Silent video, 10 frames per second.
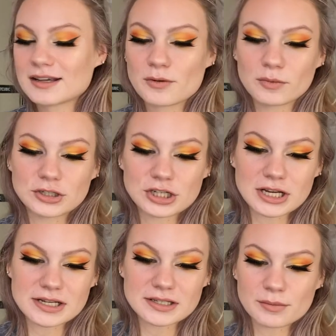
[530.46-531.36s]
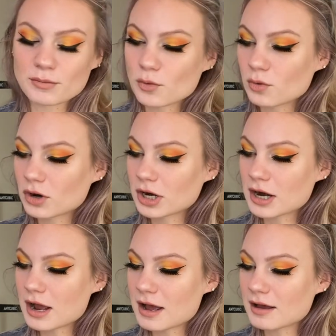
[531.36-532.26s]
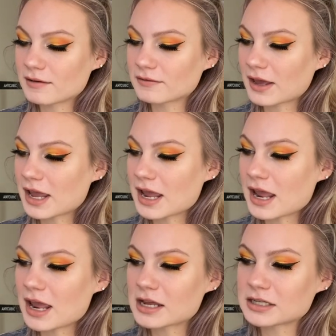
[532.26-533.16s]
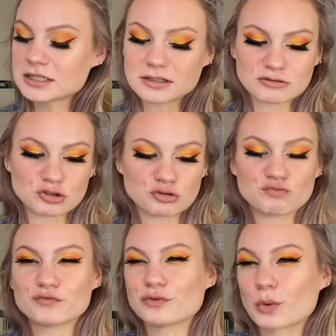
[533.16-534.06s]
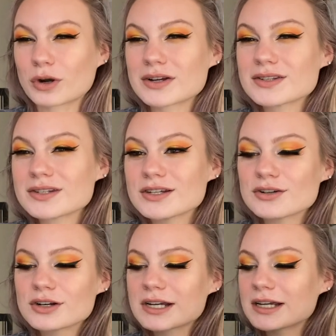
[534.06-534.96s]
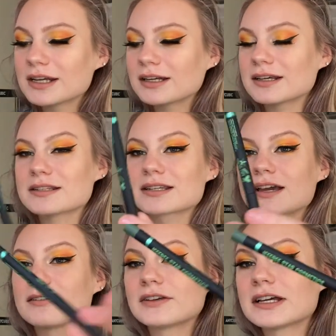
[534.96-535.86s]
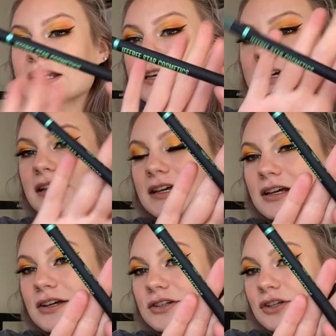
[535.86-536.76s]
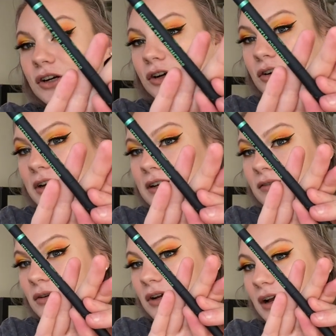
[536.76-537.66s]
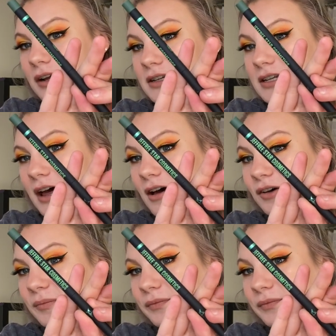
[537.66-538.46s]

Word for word: which is more of a foresty green. It's kind of like the darker green, if you can kind of tell.